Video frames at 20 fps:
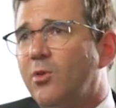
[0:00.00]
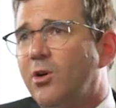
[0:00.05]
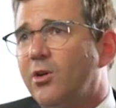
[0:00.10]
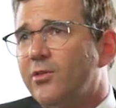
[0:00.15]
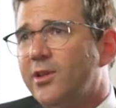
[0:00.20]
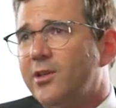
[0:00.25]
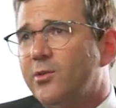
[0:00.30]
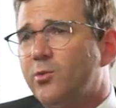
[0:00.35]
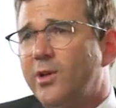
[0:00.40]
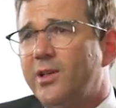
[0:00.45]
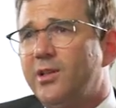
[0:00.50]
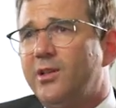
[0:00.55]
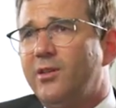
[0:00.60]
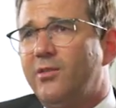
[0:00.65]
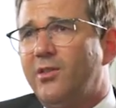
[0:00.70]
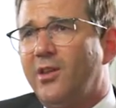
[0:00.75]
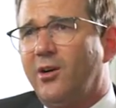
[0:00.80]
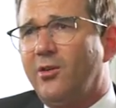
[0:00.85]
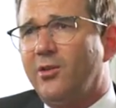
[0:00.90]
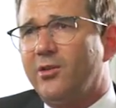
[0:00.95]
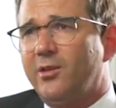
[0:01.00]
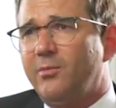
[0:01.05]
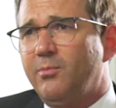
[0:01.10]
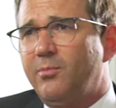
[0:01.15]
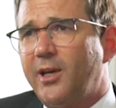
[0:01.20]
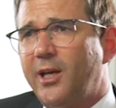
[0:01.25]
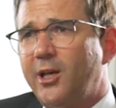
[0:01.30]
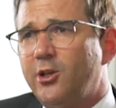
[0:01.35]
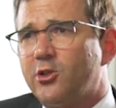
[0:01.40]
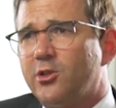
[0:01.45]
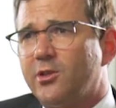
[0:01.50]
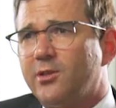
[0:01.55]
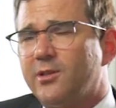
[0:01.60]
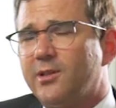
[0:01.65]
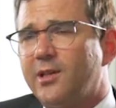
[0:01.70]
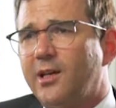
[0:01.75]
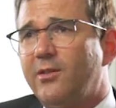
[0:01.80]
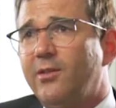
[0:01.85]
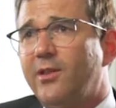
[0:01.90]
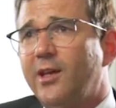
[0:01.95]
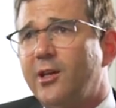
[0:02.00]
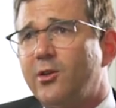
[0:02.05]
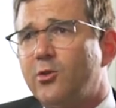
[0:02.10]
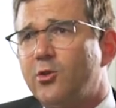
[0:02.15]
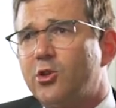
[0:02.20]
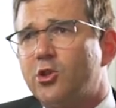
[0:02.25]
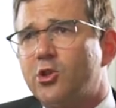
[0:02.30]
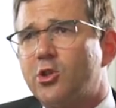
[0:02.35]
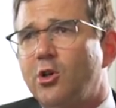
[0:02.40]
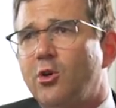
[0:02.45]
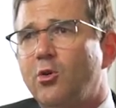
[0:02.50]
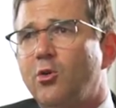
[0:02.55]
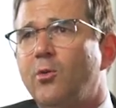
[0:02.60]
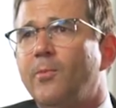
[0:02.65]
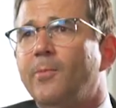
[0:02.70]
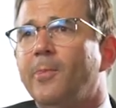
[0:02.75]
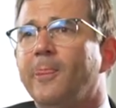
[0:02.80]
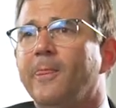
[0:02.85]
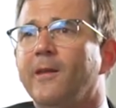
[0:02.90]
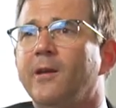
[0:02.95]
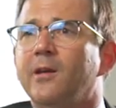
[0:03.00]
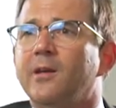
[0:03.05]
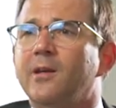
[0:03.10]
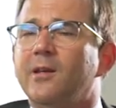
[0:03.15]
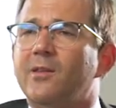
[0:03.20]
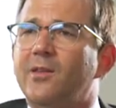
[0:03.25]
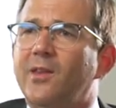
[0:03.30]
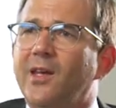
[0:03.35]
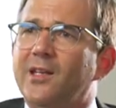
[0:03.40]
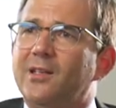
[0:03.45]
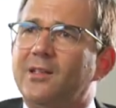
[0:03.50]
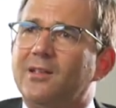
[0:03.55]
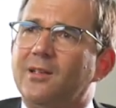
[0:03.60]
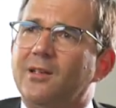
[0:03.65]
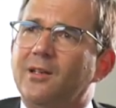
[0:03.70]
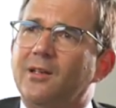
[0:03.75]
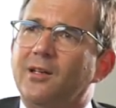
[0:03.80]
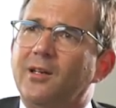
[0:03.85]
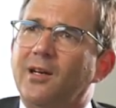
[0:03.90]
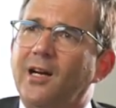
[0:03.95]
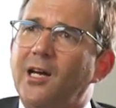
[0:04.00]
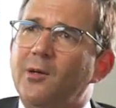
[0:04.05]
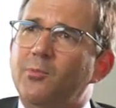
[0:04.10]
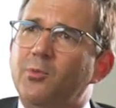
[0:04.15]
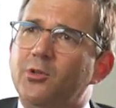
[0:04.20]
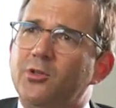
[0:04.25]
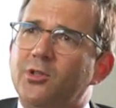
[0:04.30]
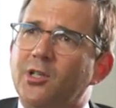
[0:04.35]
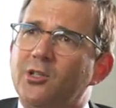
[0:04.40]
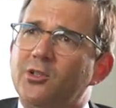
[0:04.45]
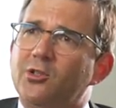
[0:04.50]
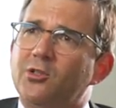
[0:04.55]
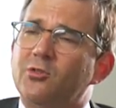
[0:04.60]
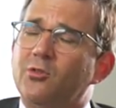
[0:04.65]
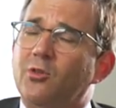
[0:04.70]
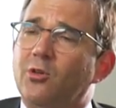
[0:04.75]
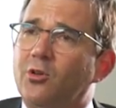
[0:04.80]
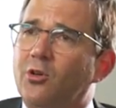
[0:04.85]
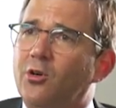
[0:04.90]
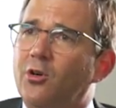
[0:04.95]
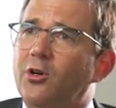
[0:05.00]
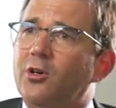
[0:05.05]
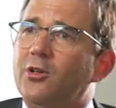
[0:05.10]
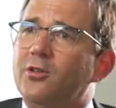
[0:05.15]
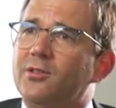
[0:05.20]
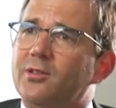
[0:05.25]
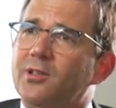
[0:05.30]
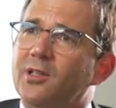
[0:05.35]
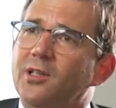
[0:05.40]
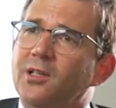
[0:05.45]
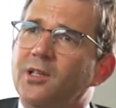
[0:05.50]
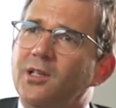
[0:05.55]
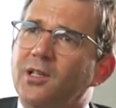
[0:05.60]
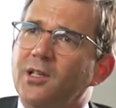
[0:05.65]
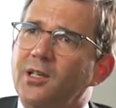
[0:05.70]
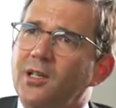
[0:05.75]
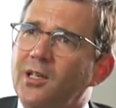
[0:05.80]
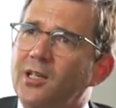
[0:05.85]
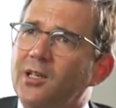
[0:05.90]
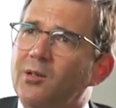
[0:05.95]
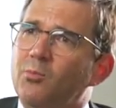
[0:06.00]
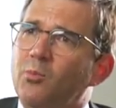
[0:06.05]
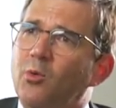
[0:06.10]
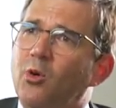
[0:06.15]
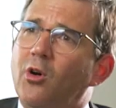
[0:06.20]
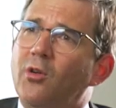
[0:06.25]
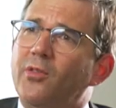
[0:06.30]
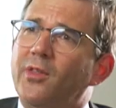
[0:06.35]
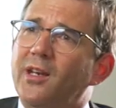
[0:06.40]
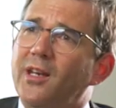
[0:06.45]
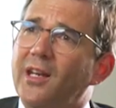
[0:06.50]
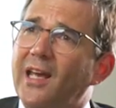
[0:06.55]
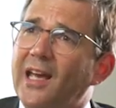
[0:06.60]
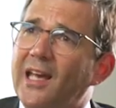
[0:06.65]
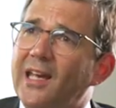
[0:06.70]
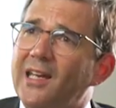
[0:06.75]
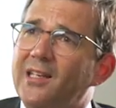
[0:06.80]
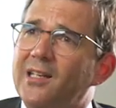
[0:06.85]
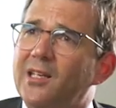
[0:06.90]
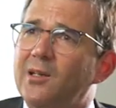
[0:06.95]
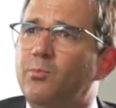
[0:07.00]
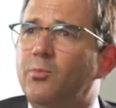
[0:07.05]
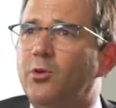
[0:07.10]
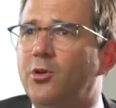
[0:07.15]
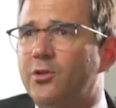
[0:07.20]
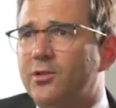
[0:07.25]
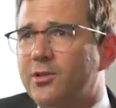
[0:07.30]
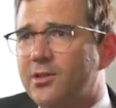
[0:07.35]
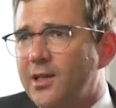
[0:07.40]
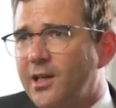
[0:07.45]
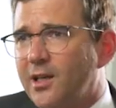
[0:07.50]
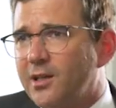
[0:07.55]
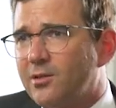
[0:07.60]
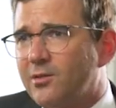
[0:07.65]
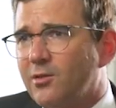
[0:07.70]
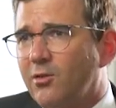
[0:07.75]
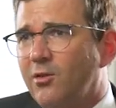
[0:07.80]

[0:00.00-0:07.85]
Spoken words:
more than 20,000 patients, and they could show that hypertension occurs in more than 80%